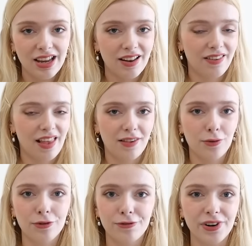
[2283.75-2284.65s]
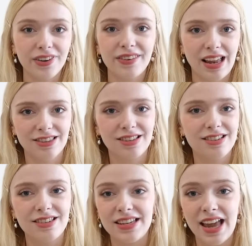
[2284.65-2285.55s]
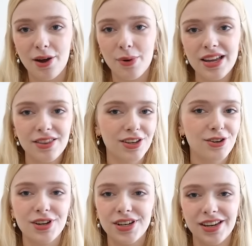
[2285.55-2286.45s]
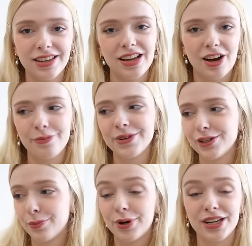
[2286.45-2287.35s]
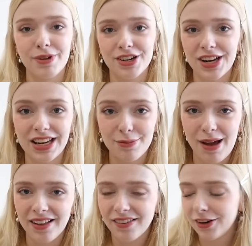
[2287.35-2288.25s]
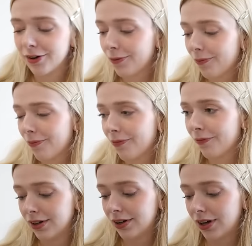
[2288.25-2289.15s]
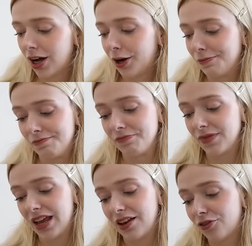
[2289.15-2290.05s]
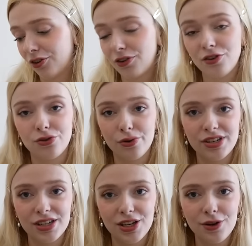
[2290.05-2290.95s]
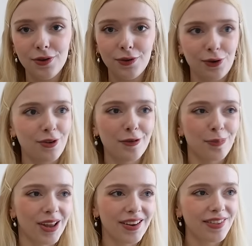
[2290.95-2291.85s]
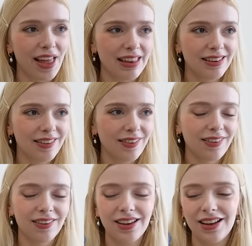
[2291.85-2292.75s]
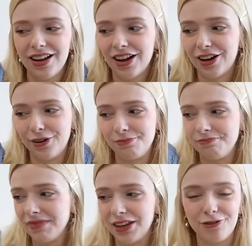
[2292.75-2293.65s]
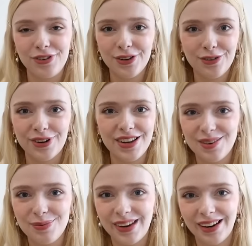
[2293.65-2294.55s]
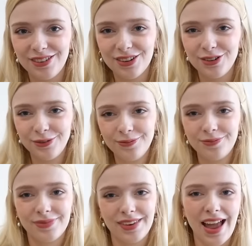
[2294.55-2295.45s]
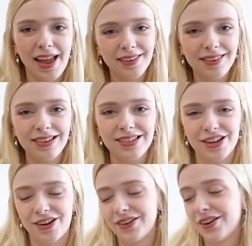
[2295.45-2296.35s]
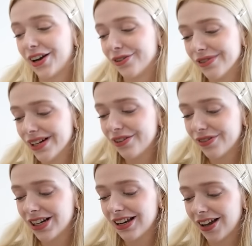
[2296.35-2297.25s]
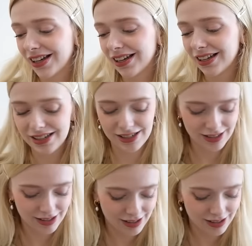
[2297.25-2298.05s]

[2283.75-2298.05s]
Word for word: It's that sort of very standard DK weight that you can knit up into pretty much any pattern. Um, it's just a joy to use. You can splice the ends. Um, it feels really substantial. Excellent yarn. I really, really like it.